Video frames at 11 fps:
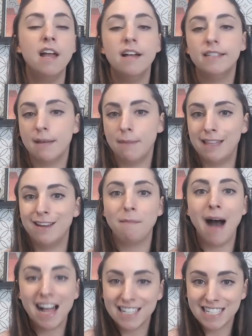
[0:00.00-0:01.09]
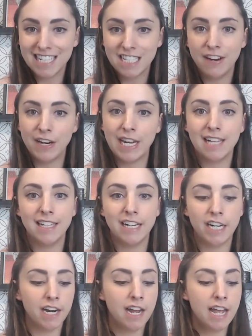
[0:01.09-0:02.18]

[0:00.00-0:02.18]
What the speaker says: They made their policies very clear.